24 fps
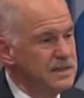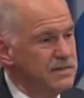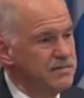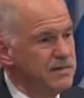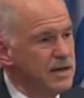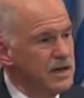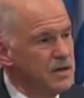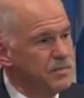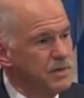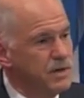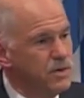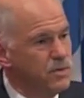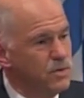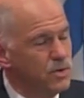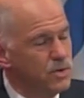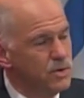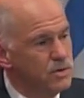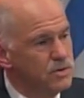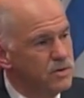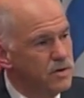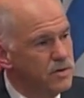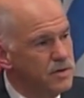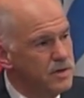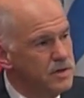developing
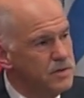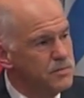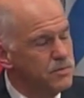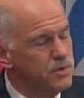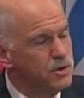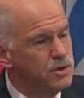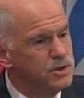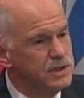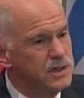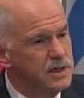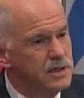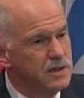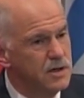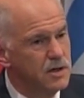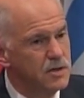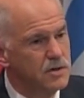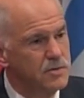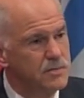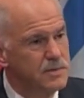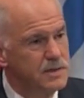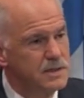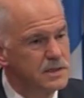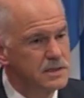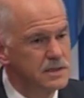world or the emerging
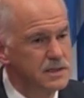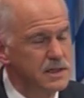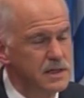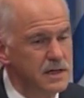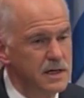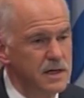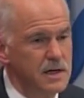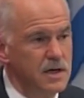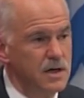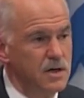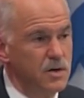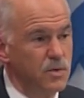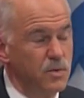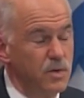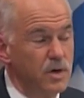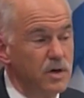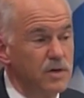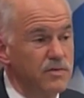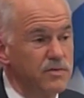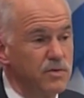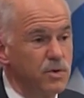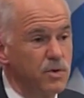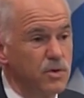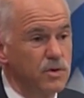economies,
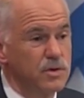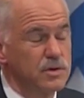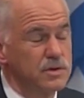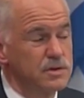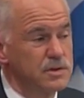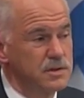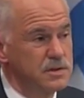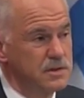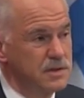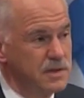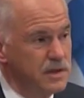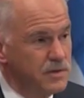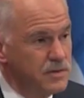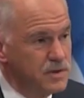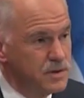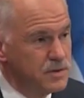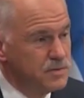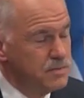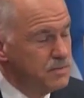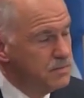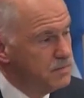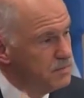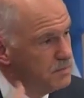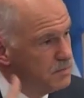where, of course, there
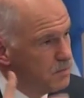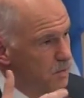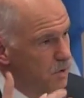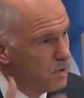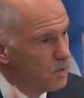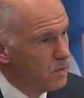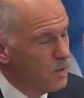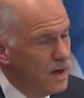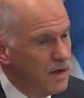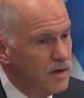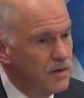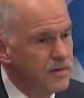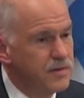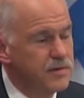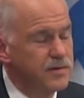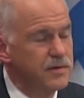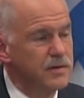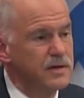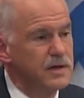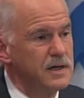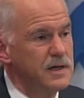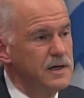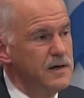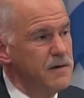is more
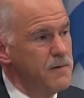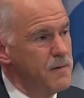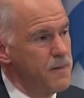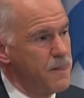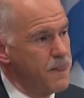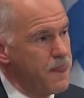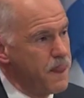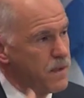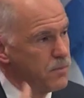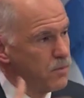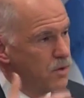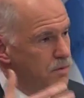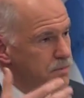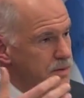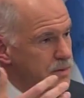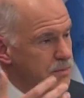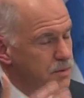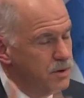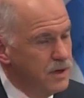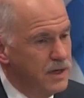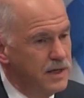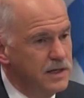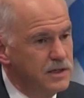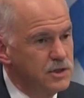wealth, more
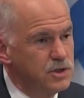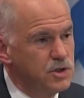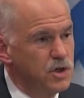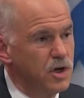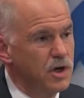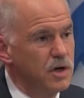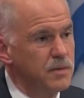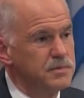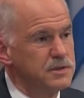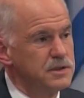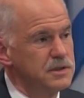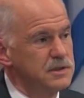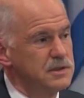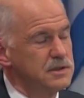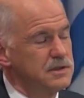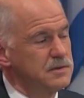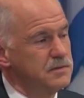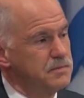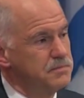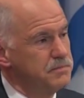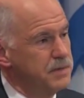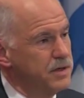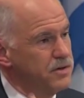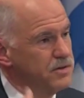people getting jobs,
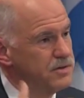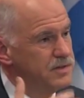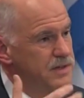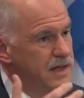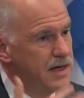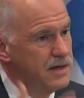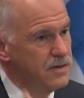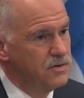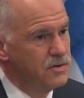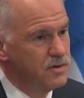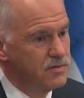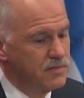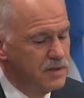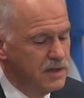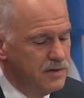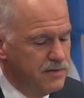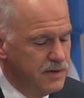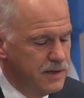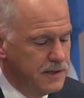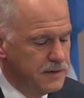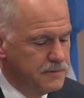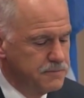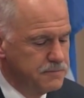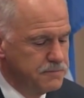better standards of
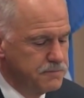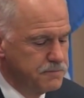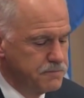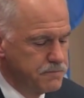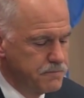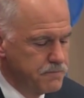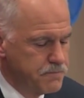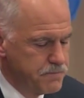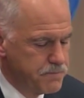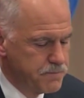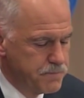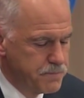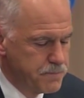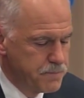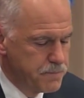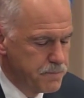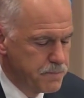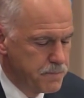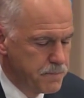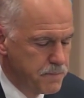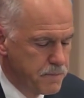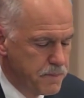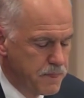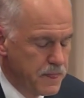living.
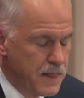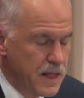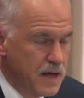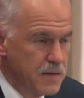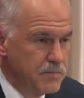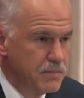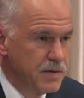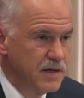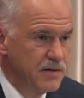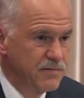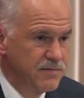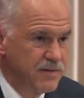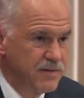But